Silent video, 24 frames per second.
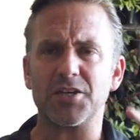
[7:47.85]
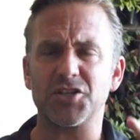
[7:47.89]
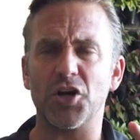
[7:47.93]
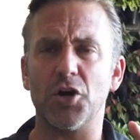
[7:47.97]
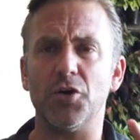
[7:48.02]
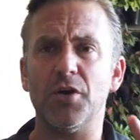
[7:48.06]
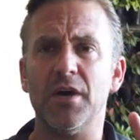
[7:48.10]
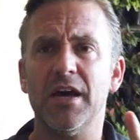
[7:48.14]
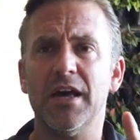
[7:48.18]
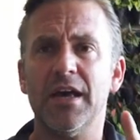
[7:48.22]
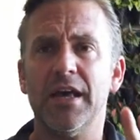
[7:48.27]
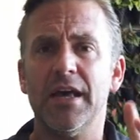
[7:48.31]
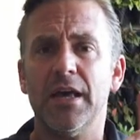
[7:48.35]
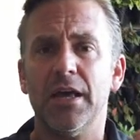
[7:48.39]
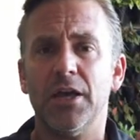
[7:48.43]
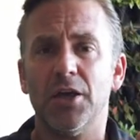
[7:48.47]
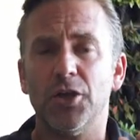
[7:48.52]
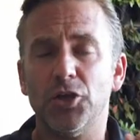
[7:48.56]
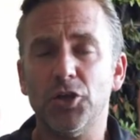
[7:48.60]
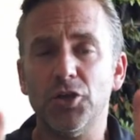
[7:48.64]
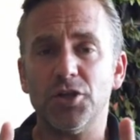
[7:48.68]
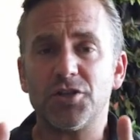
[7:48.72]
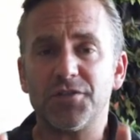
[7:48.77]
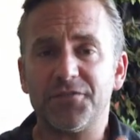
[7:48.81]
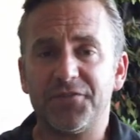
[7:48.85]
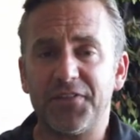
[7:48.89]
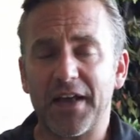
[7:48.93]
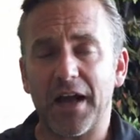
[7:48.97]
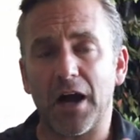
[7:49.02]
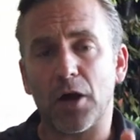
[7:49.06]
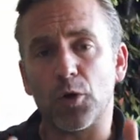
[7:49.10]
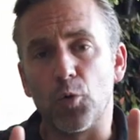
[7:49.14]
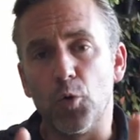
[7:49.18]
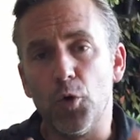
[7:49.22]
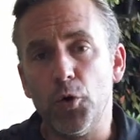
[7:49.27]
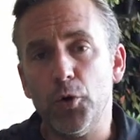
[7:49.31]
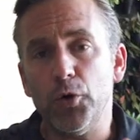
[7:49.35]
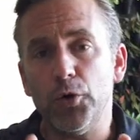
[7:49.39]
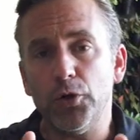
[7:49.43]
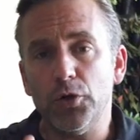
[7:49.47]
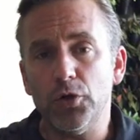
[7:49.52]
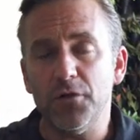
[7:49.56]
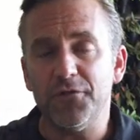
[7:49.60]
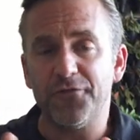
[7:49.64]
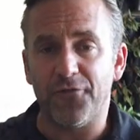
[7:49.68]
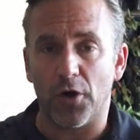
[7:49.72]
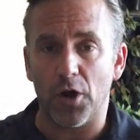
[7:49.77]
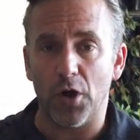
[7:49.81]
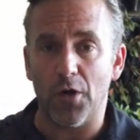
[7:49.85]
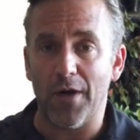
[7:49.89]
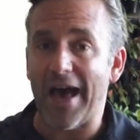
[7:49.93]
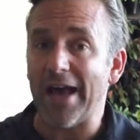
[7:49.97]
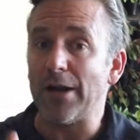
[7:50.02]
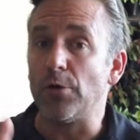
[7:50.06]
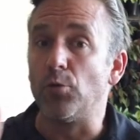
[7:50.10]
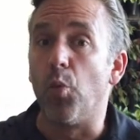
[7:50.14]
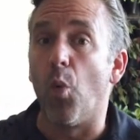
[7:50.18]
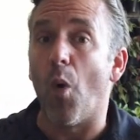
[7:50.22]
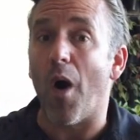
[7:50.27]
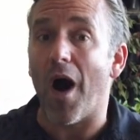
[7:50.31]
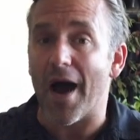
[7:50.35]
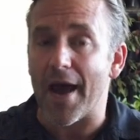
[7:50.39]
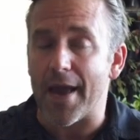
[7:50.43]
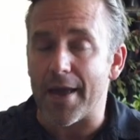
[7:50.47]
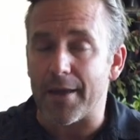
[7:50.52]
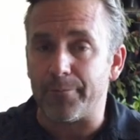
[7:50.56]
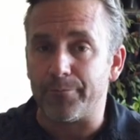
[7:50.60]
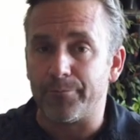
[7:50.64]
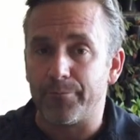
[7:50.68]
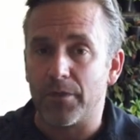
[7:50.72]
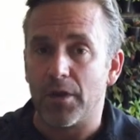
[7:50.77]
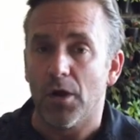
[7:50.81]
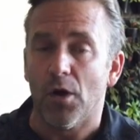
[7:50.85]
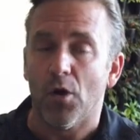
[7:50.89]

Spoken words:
So you need to figure out who you follow and why.